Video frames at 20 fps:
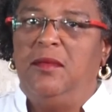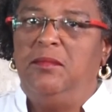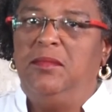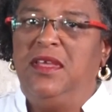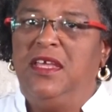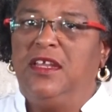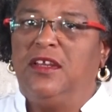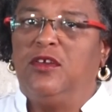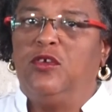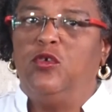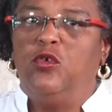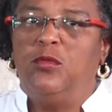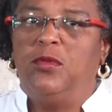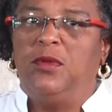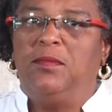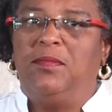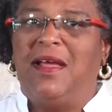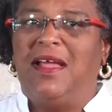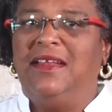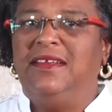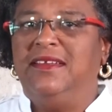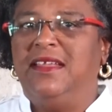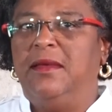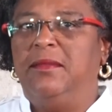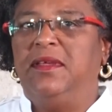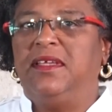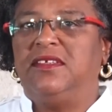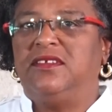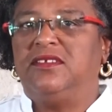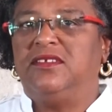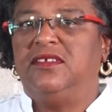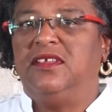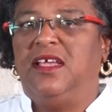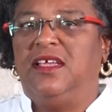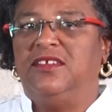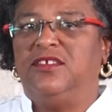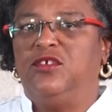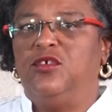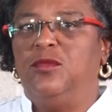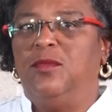be it global pandemics,
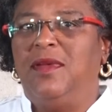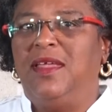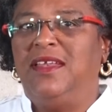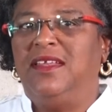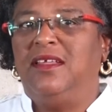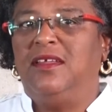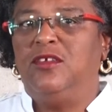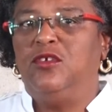as human,